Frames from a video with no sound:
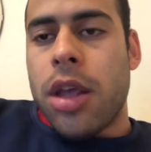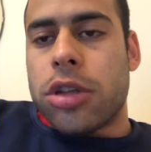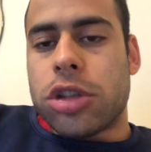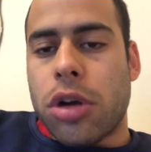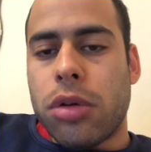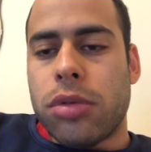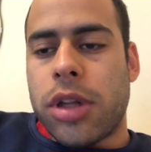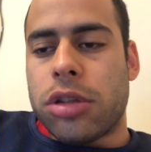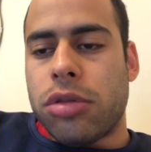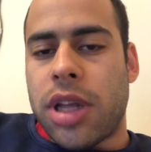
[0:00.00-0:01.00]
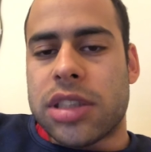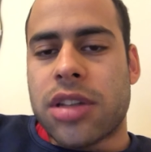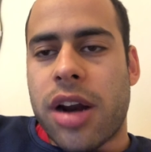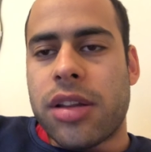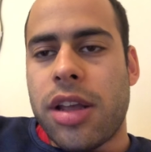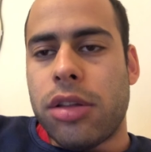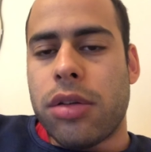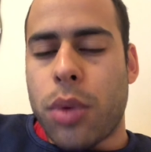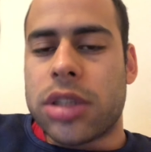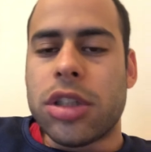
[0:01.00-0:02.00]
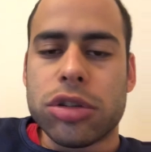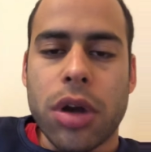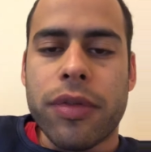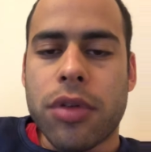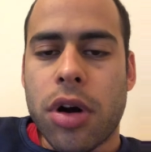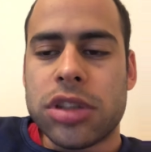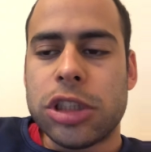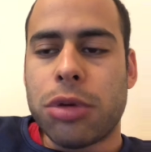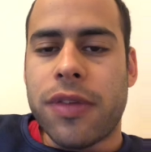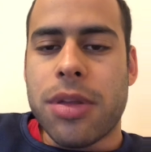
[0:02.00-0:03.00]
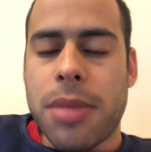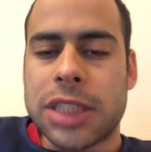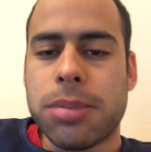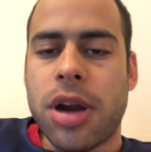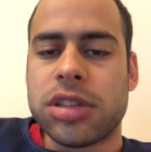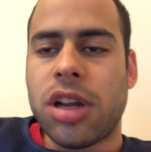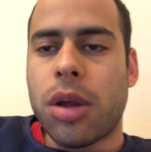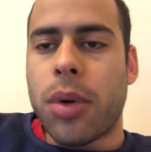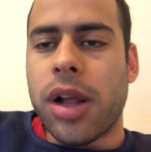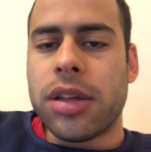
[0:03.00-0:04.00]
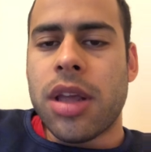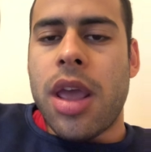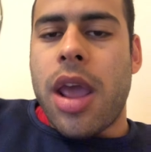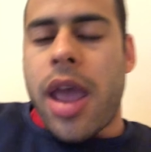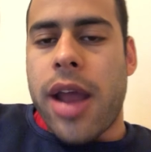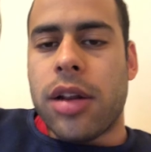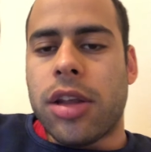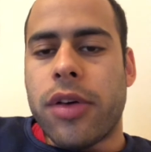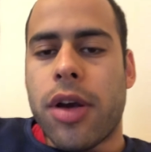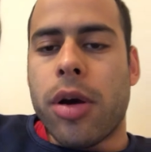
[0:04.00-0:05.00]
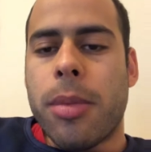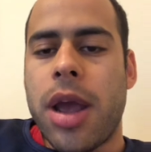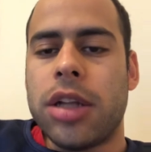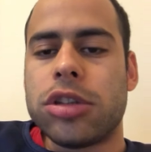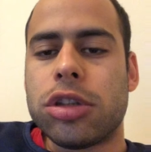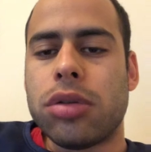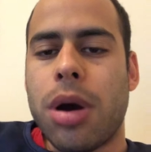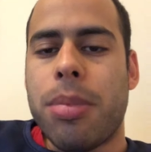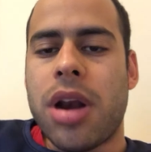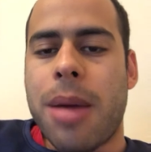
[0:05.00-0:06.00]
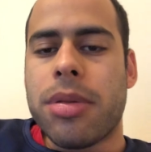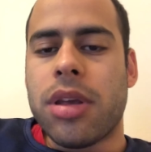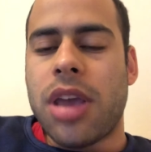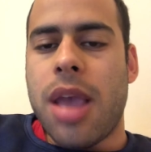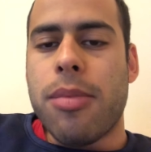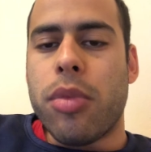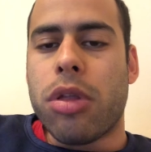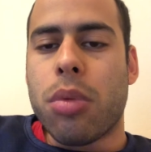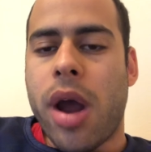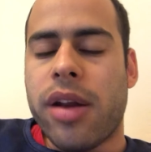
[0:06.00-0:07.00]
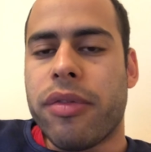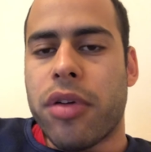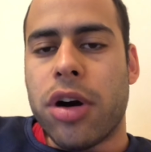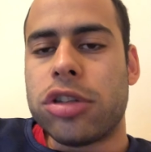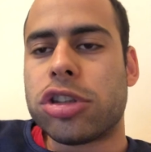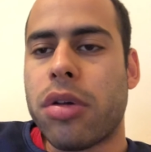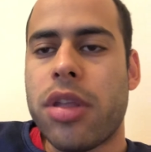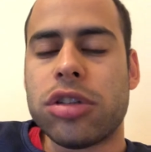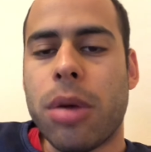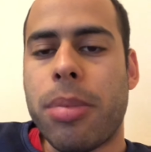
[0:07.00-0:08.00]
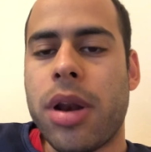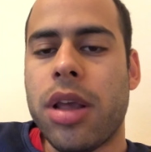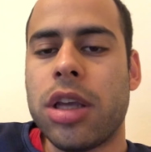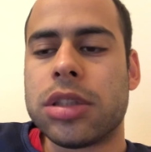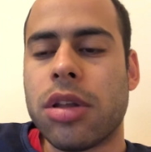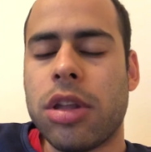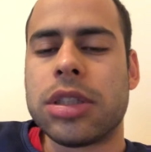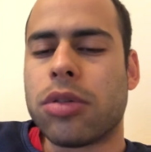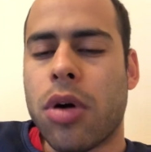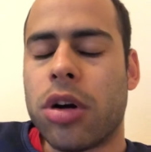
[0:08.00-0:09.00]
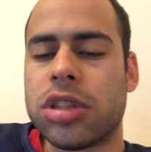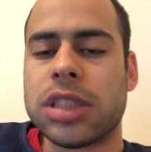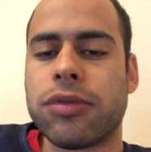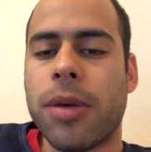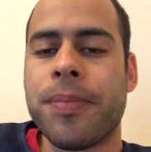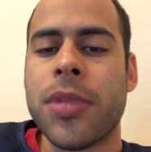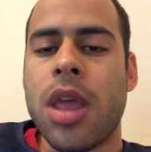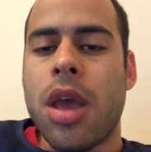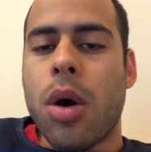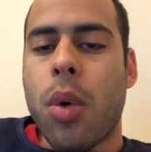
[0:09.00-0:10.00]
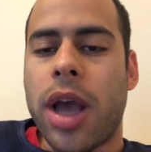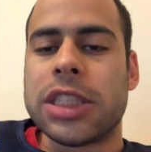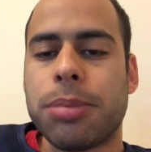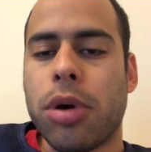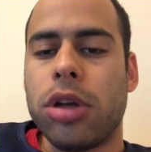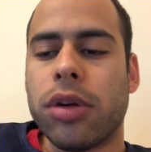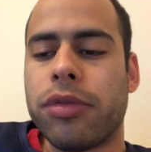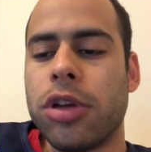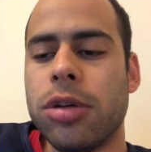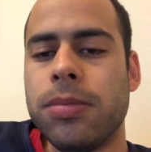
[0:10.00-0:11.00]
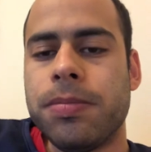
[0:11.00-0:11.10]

So to get started, Wesley So, of course, is one of the best players in the world, and he recommends to open up the game with 1 e4. So this course is from White's point of view,